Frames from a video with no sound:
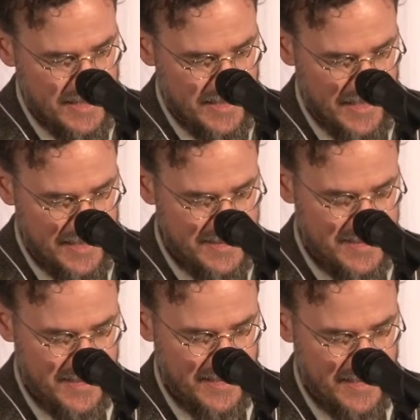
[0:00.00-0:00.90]
And,
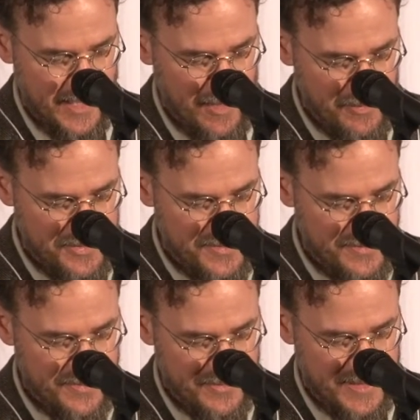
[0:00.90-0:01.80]
uh, and I will
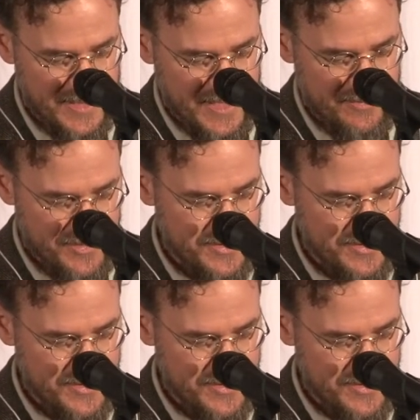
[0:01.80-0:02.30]
endeavor